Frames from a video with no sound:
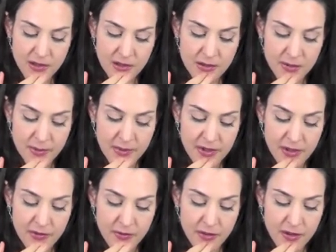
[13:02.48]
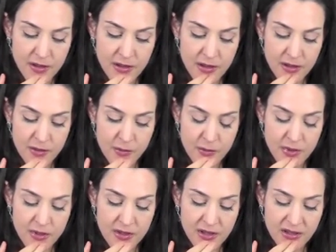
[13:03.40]
you speak for all the
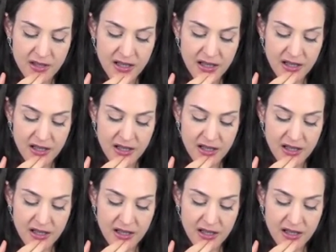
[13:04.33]
world and